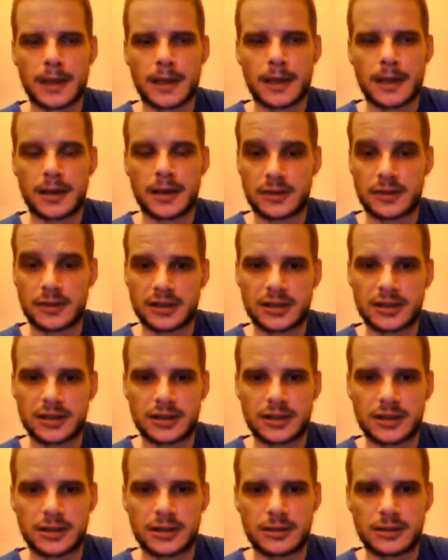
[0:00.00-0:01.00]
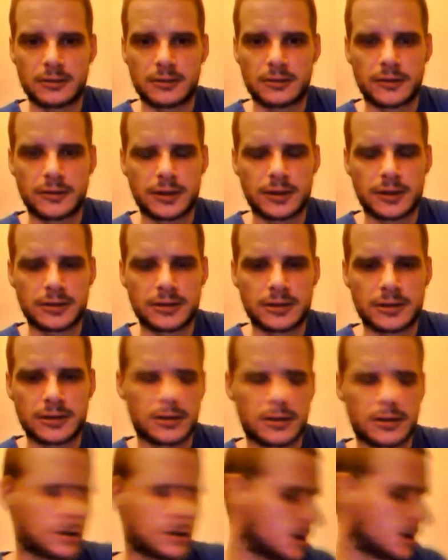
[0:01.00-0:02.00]
Age of Extinction reviews.
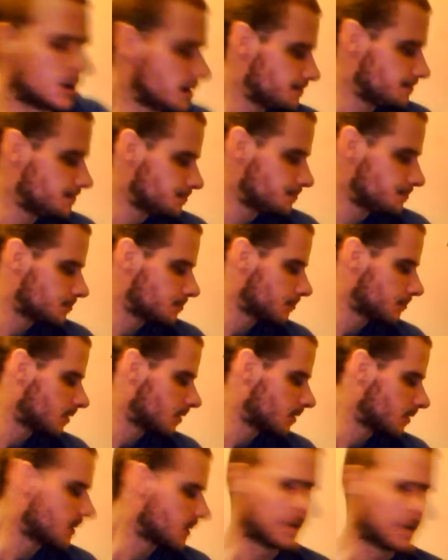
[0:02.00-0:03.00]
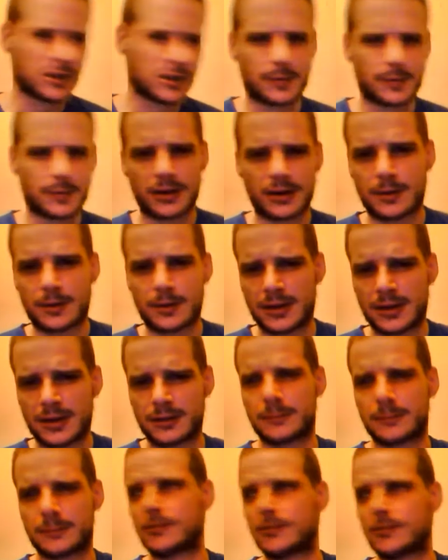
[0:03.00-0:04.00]
I picked up
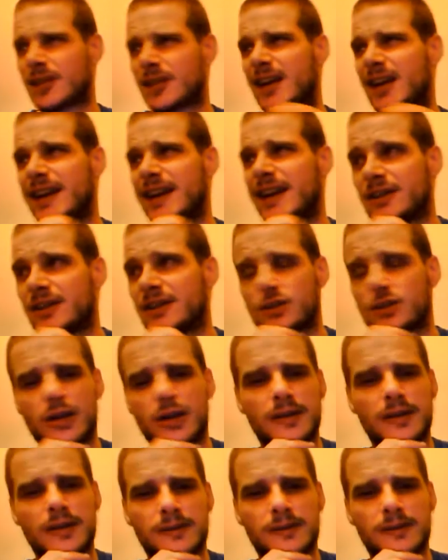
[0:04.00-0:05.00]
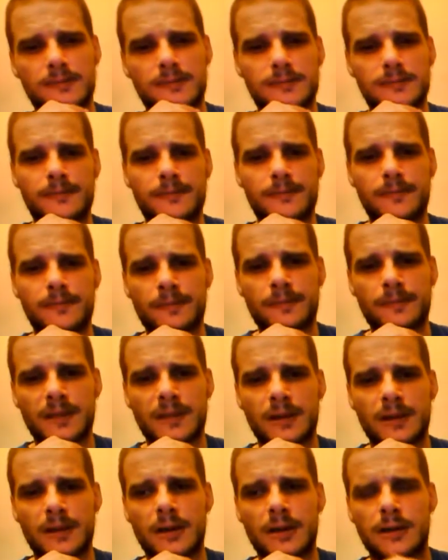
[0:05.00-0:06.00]
Then and Now Strafe.
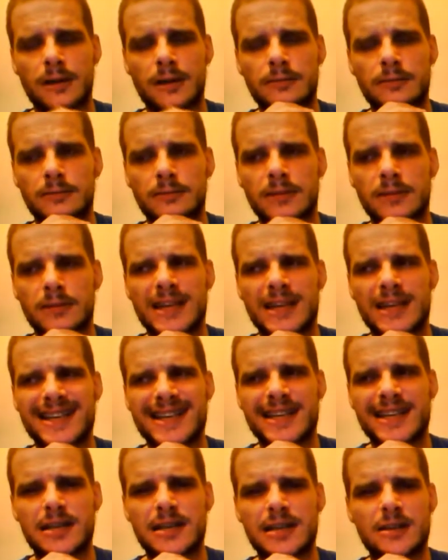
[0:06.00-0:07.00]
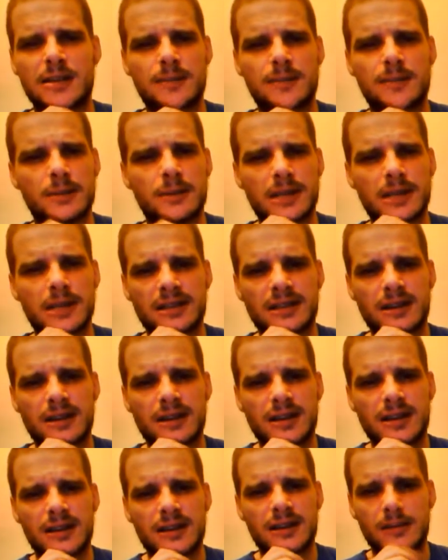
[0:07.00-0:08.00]
A couple of weeks ago
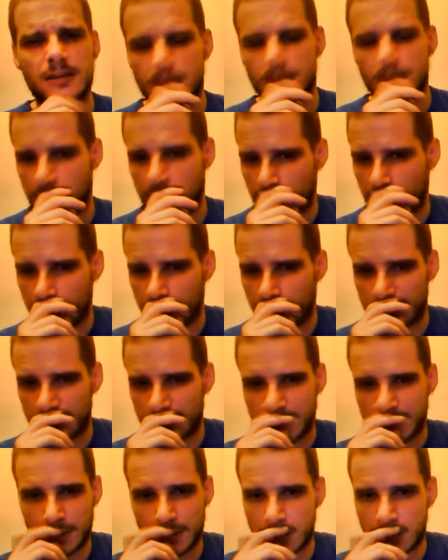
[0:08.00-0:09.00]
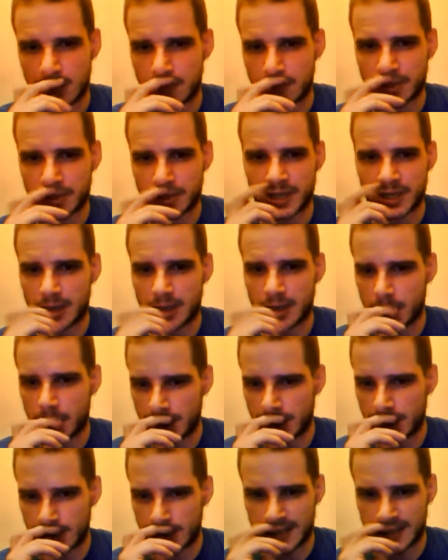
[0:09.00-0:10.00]
now. Went to watch AOE
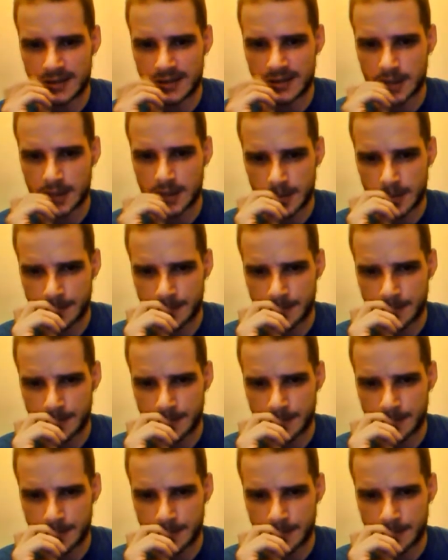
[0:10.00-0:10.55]
in Leicester.